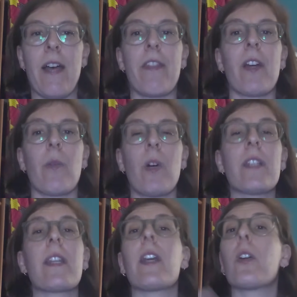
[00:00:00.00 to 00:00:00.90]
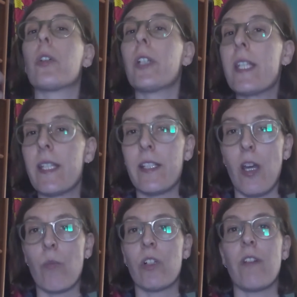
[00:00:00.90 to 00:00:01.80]
There was an increasing
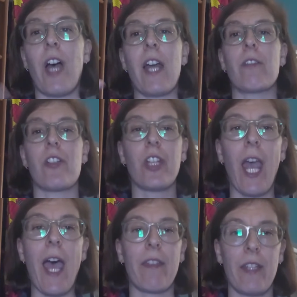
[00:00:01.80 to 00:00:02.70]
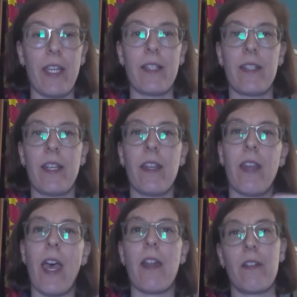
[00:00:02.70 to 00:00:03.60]
number of Irish Catholics
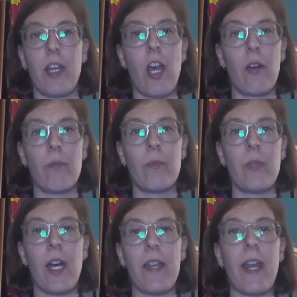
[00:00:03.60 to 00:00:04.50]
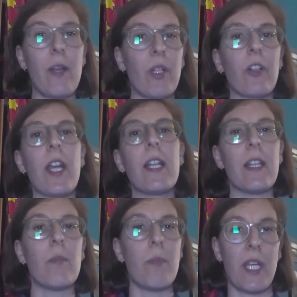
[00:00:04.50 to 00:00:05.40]
that immigrate
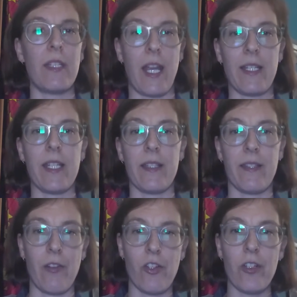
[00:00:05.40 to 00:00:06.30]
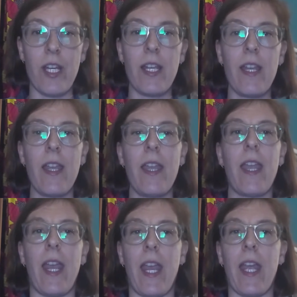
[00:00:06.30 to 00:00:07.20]
in the mid-19th century,
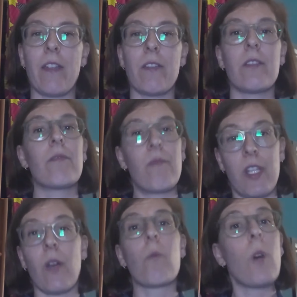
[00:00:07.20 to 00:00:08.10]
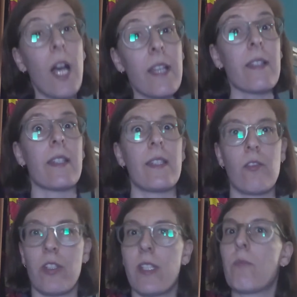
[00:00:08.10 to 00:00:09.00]
and there was
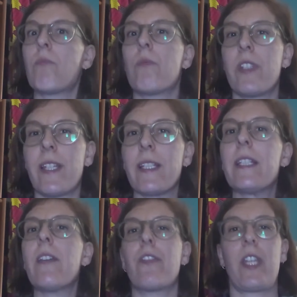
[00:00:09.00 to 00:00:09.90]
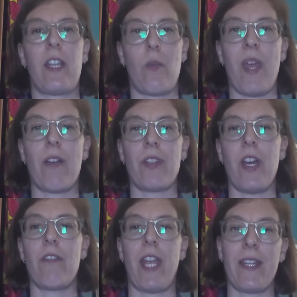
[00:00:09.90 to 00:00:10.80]
a significant amount
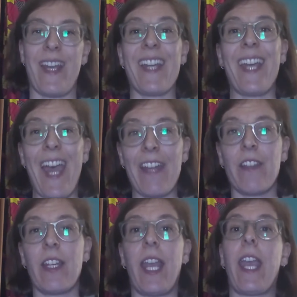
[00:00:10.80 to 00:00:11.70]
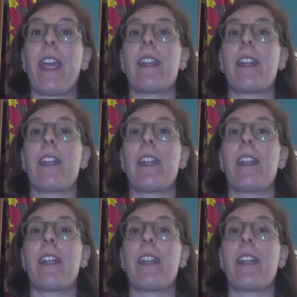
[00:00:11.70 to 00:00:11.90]
of anti-Catholic and